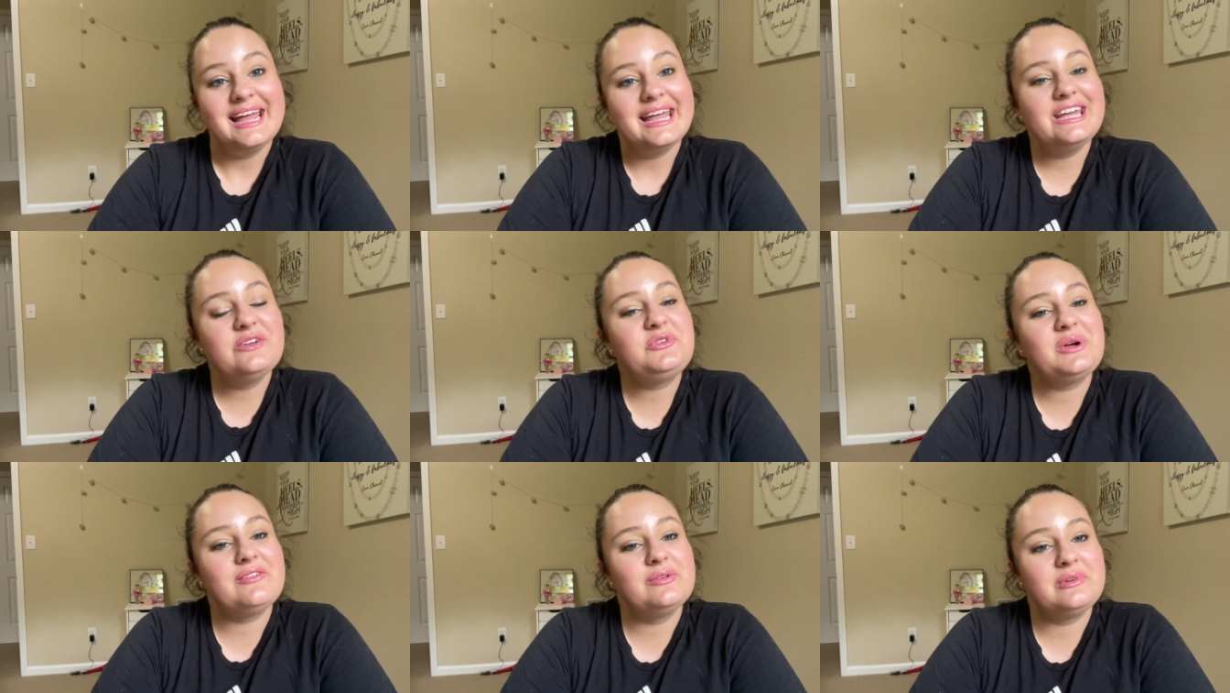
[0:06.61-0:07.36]
If you
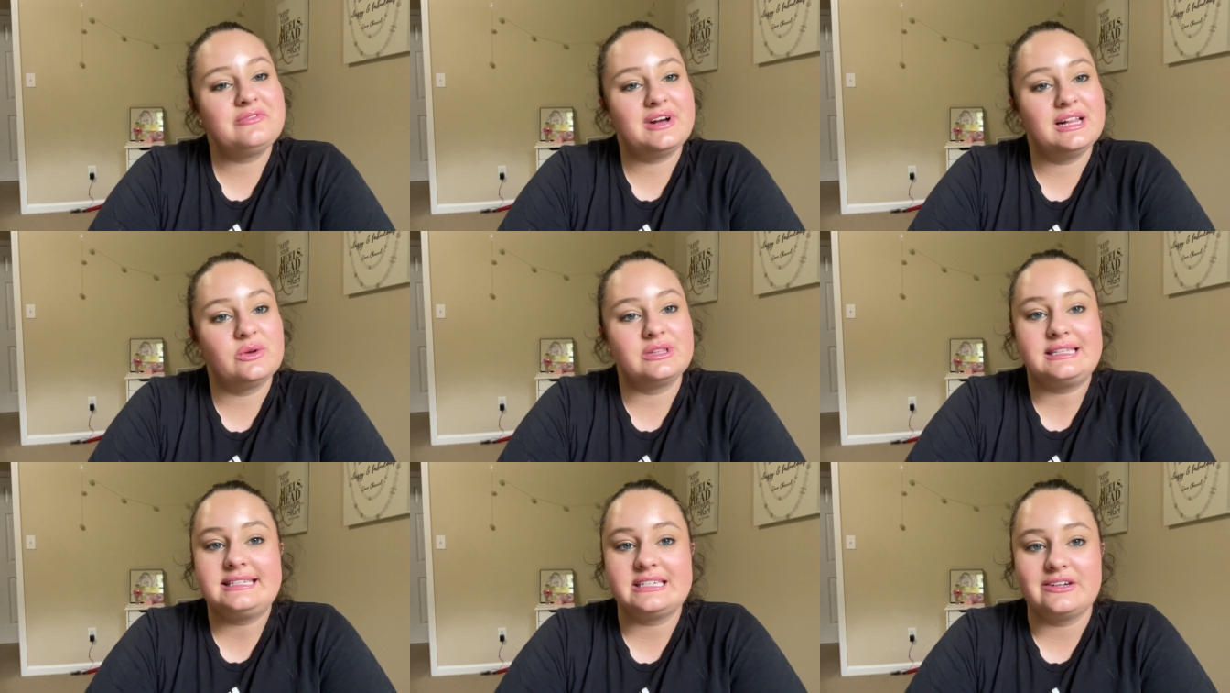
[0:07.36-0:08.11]
haven't been following
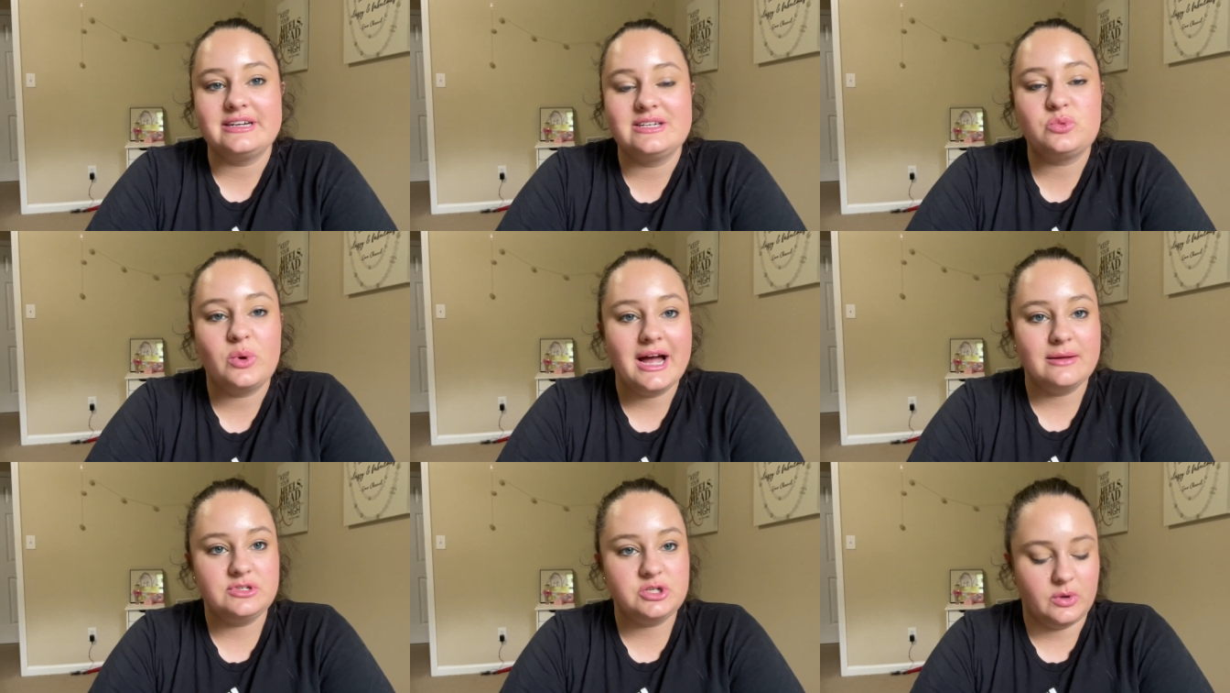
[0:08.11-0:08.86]
this series, what
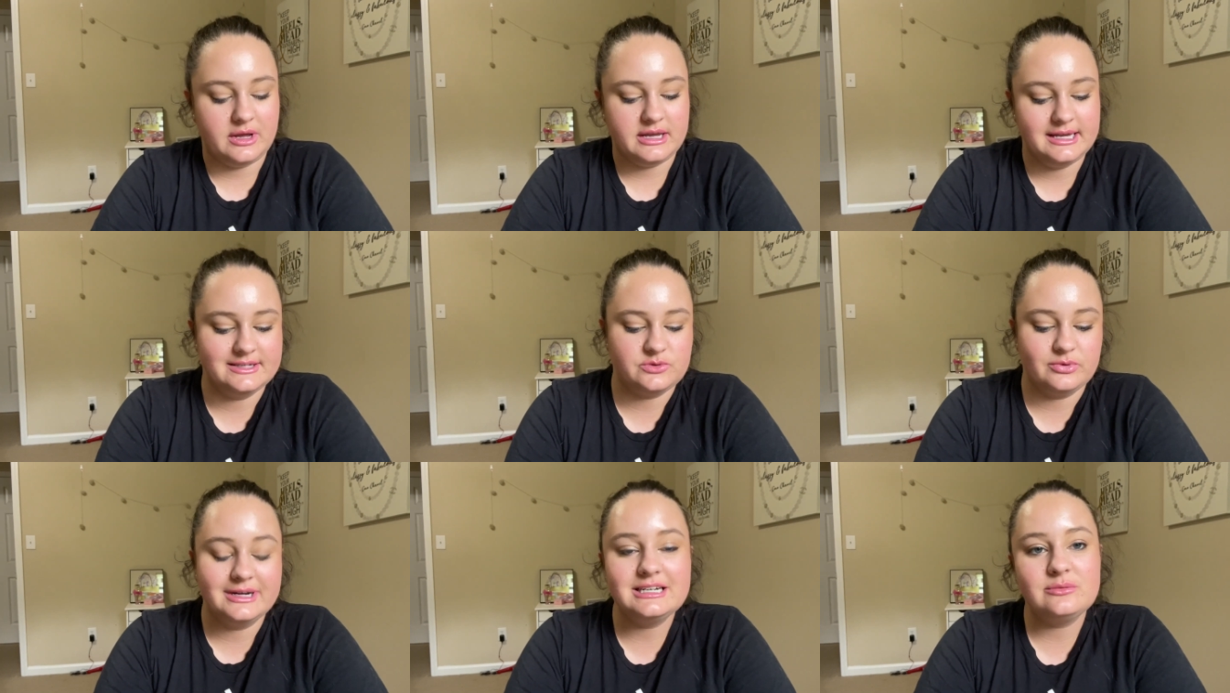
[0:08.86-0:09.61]
I'm doing is
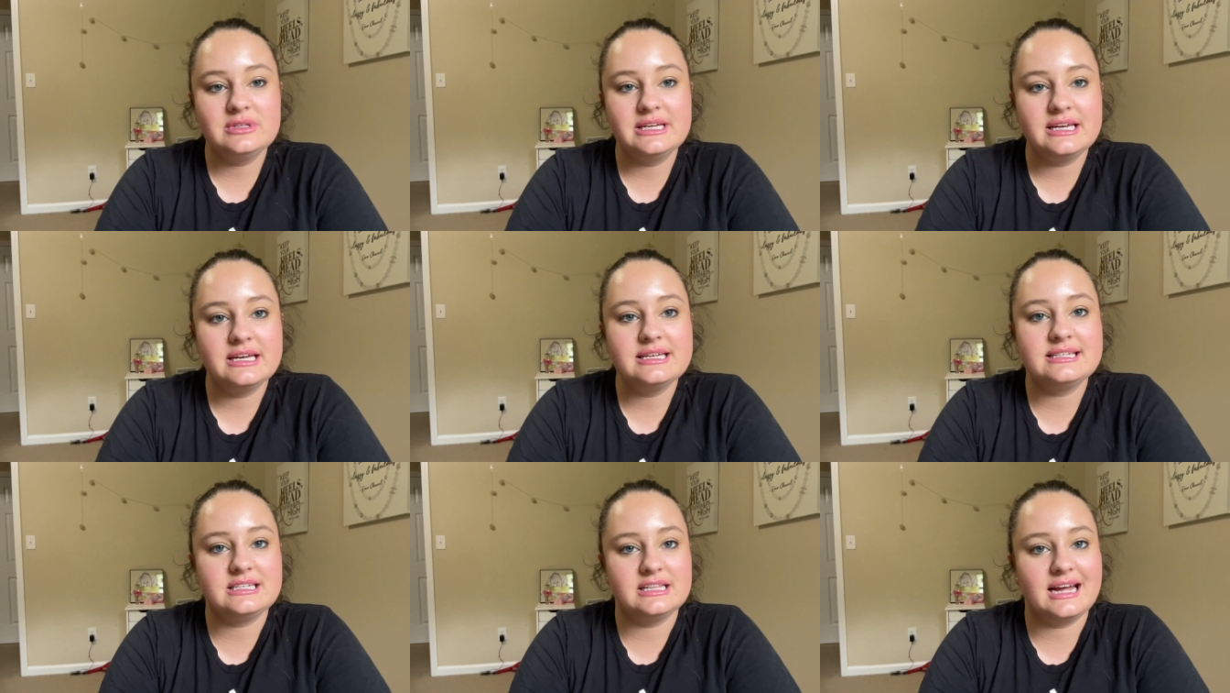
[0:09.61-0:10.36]
randomly
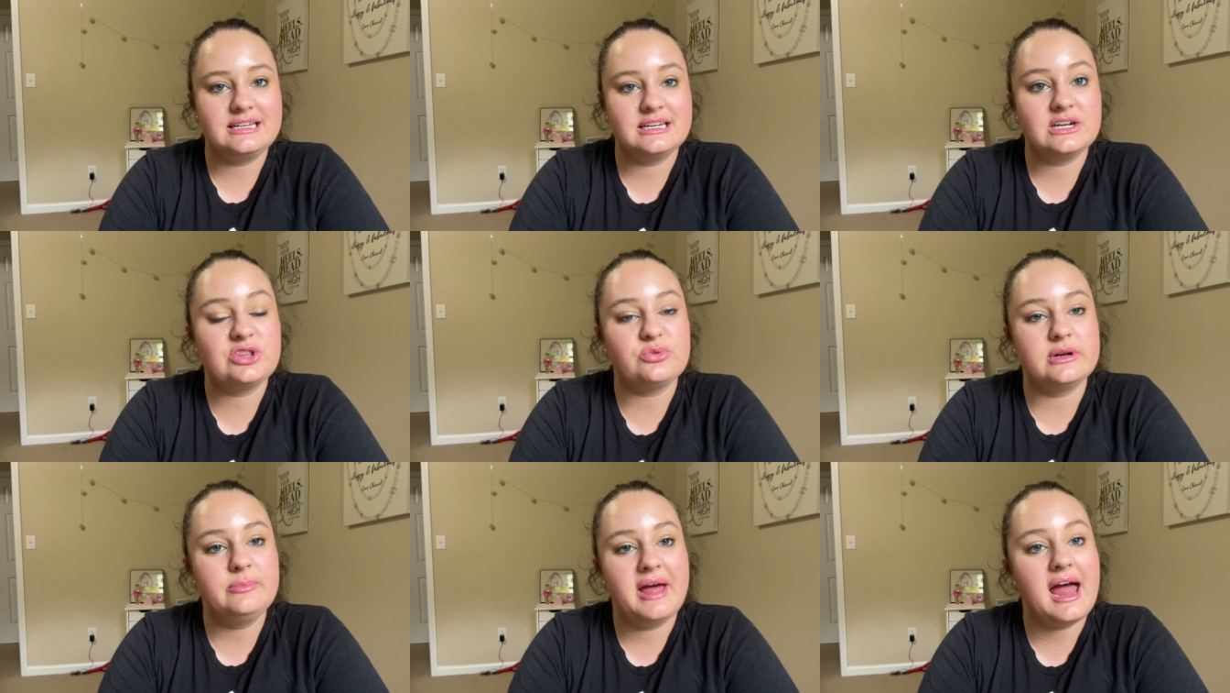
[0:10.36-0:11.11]
selecting
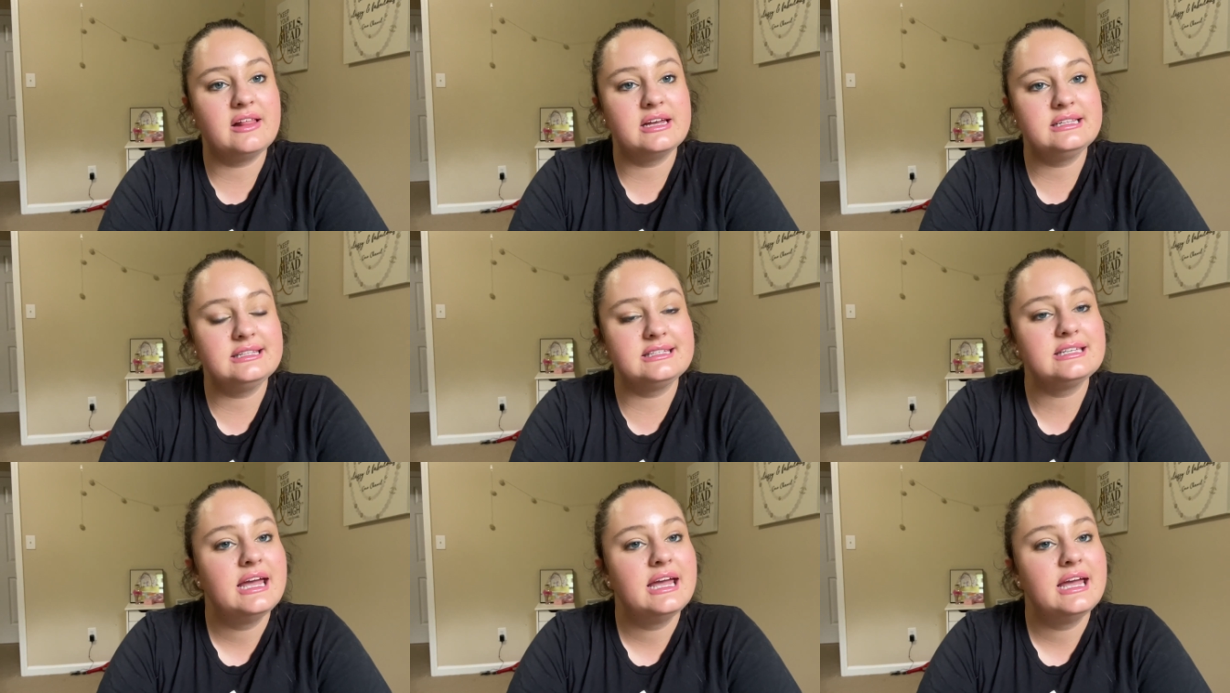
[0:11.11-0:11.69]
3 palettes,